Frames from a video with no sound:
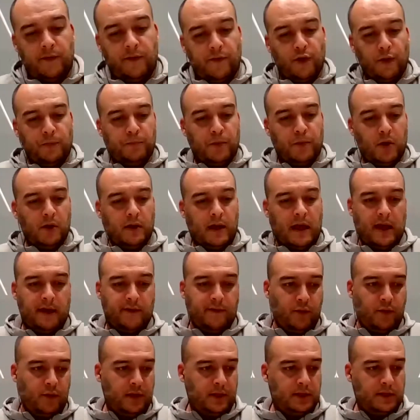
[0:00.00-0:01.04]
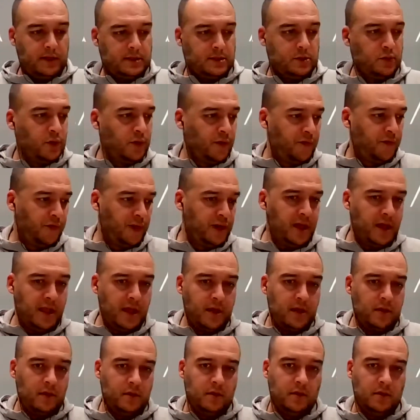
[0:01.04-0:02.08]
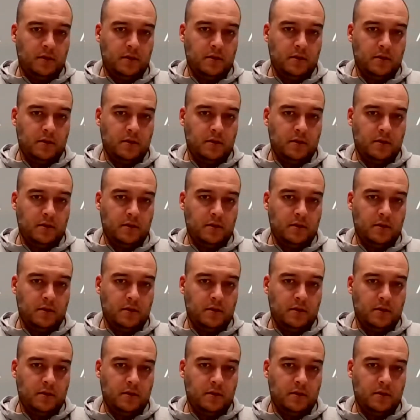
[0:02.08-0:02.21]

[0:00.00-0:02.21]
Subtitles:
football, it's Nuno Farinha.